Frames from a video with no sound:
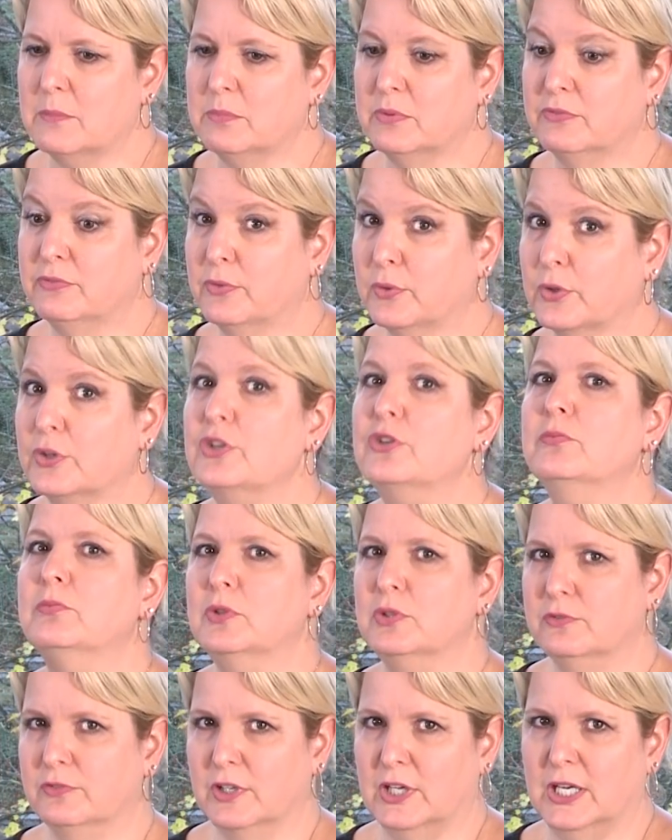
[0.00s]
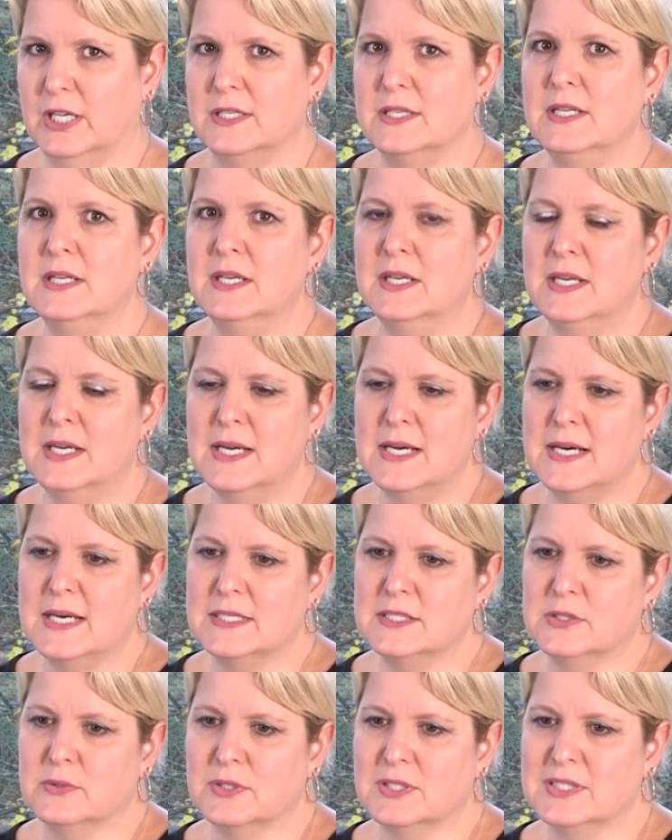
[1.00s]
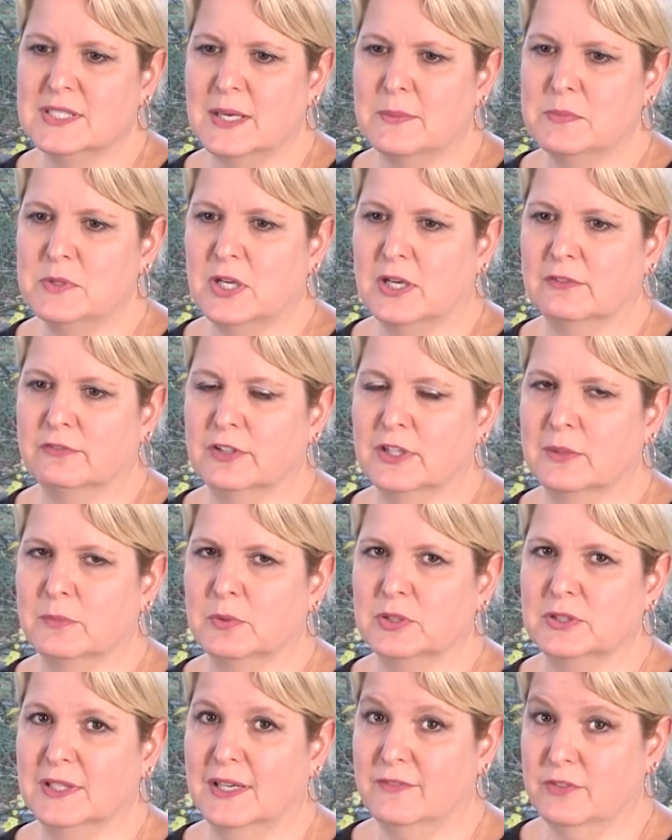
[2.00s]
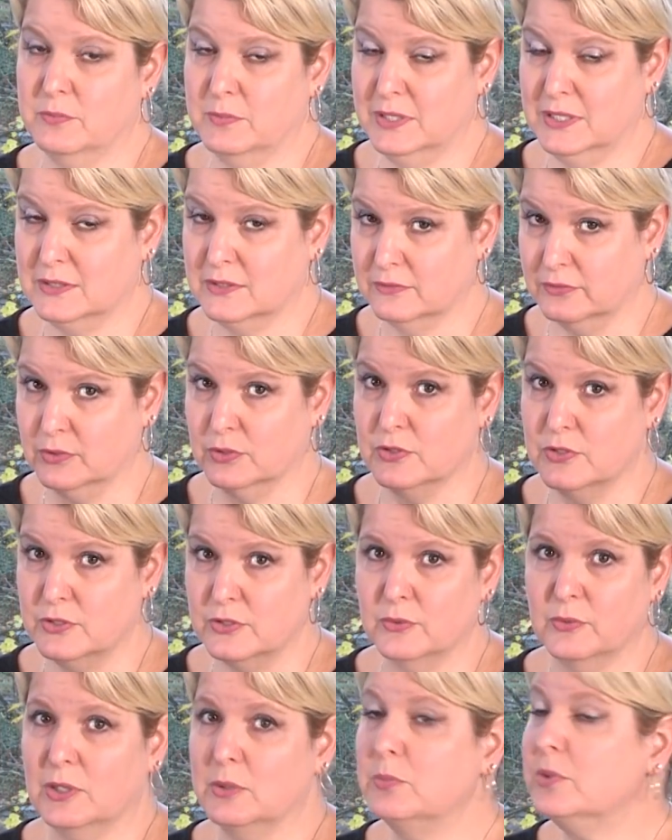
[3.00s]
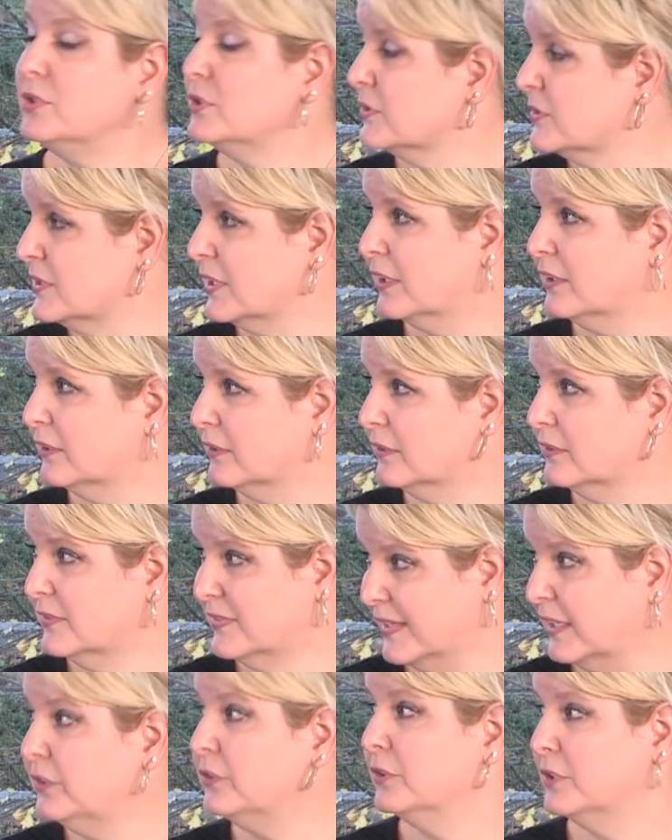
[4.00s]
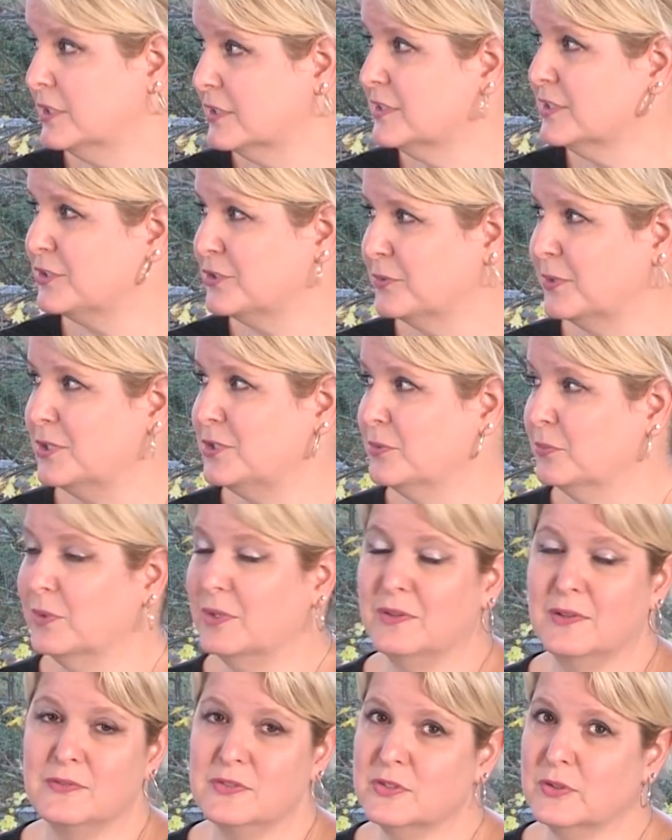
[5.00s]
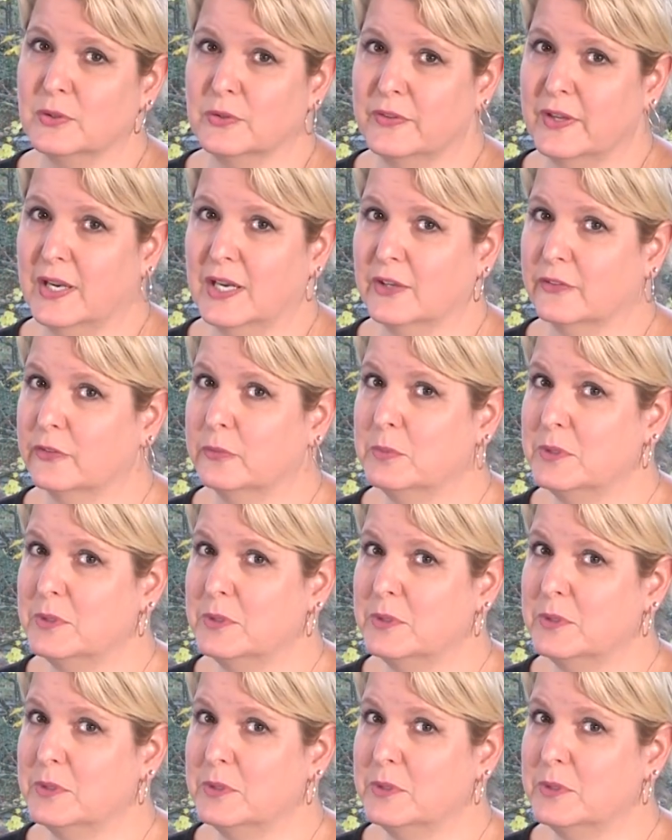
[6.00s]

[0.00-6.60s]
before you move on to accept offer number 11, because of course you don't want to put your seller in a situation where they've sold the house